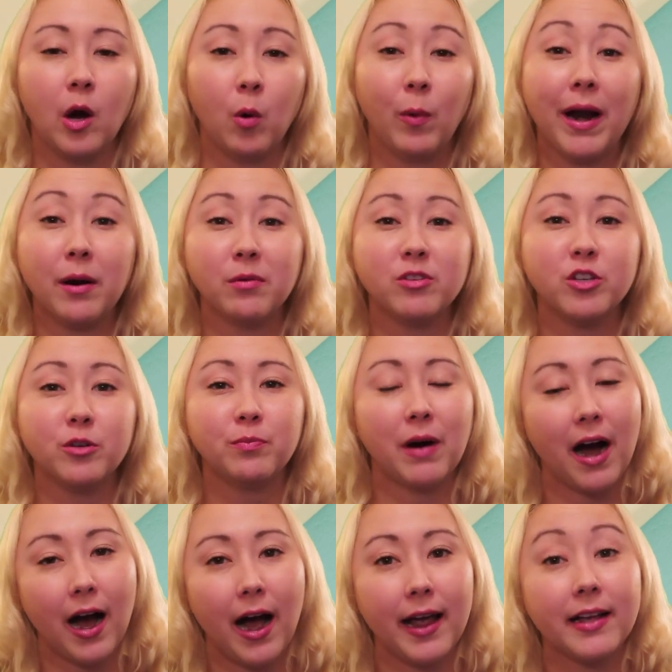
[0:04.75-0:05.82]
where would you
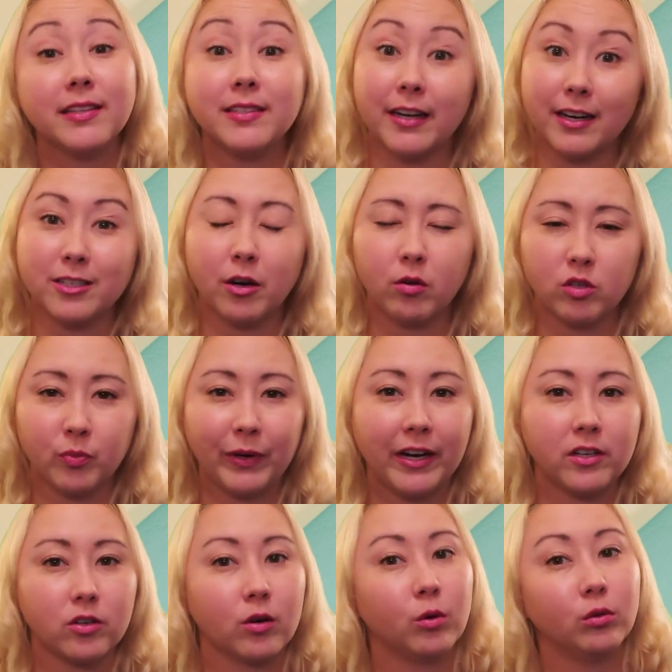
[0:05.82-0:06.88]
buy Saratoga
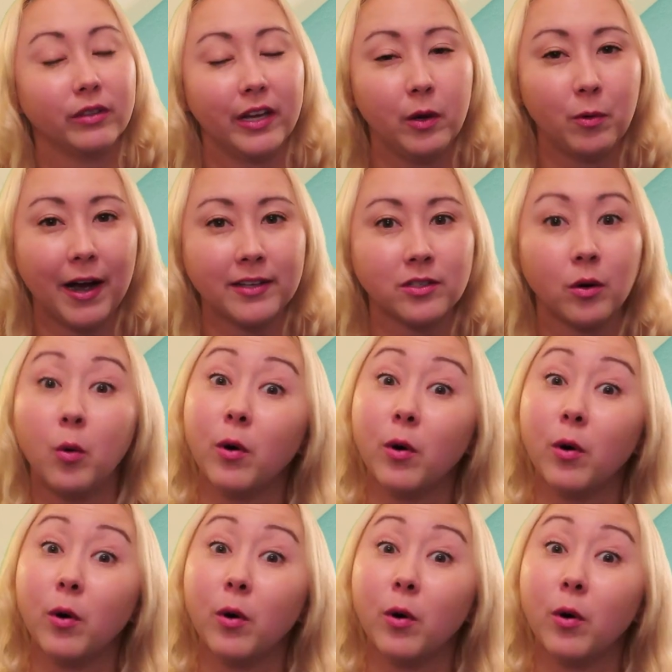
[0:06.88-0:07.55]
Springs or Old Key West,